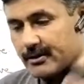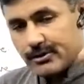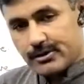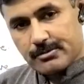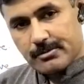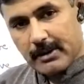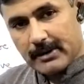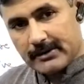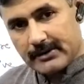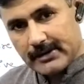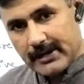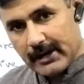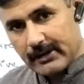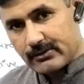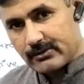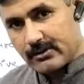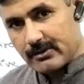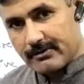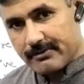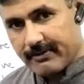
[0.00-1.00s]
to make the
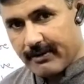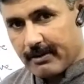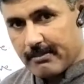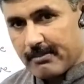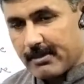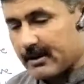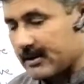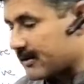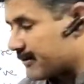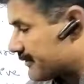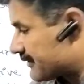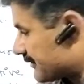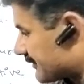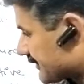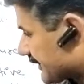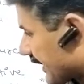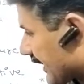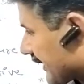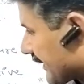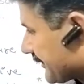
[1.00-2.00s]
actual framework of the
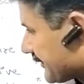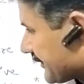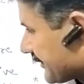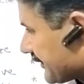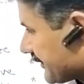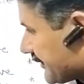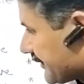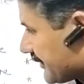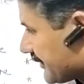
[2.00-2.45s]
skeleton.